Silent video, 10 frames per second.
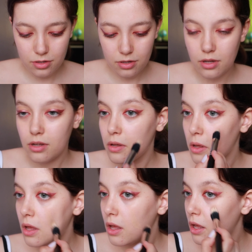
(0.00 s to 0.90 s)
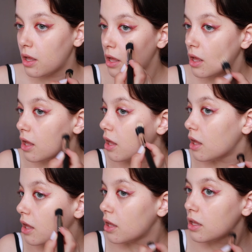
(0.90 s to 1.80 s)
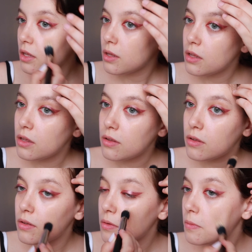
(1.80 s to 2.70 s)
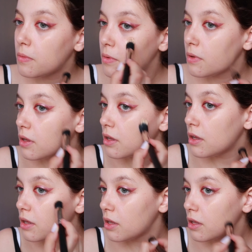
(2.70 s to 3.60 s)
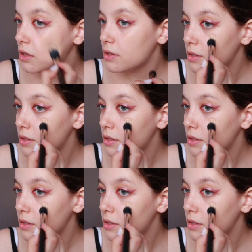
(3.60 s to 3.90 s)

No one is speaking in this clip.